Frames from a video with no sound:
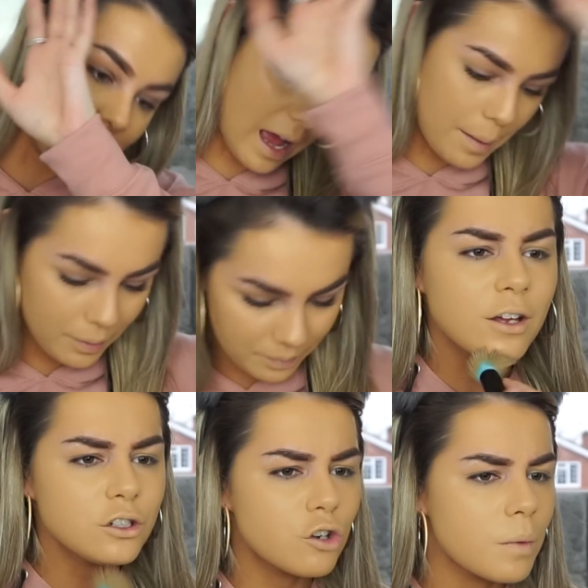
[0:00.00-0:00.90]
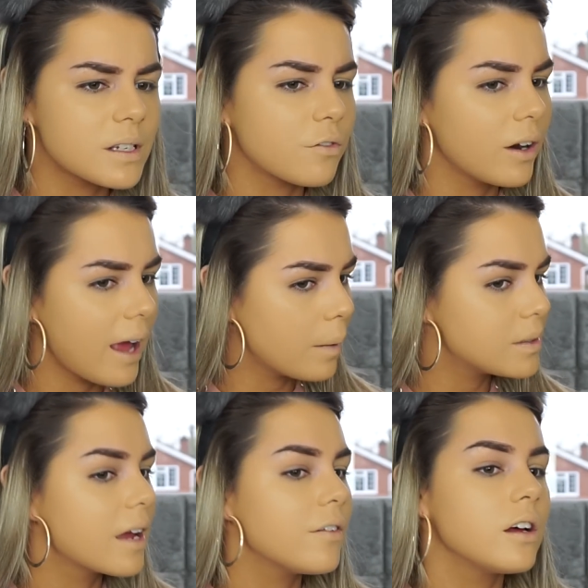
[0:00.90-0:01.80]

Dab. And those drops have really helped to give